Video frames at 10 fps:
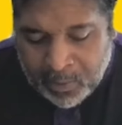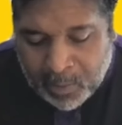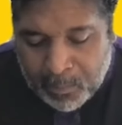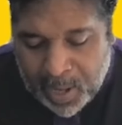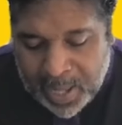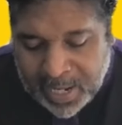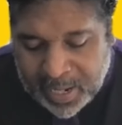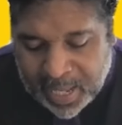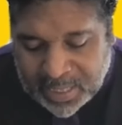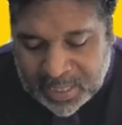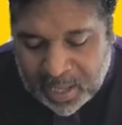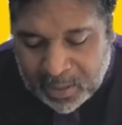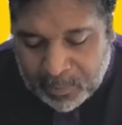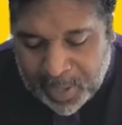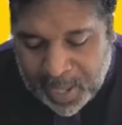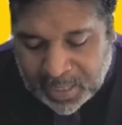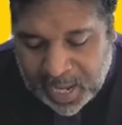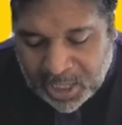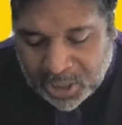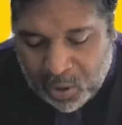The money that Southern
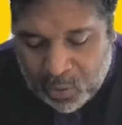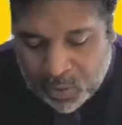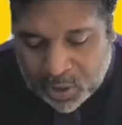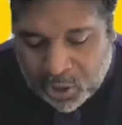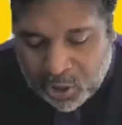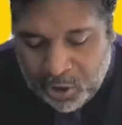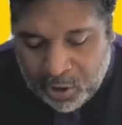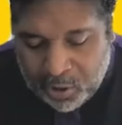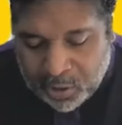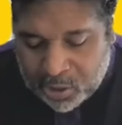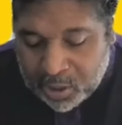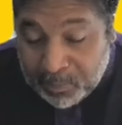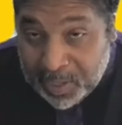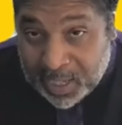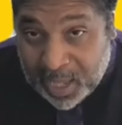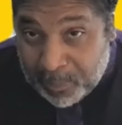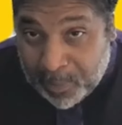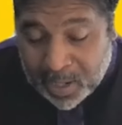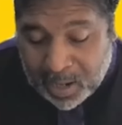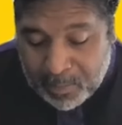plantation owners earned couldn't be kept
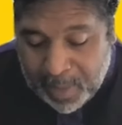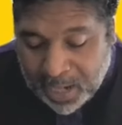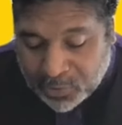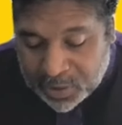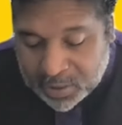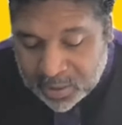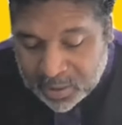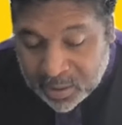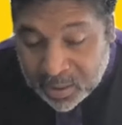under the mattresses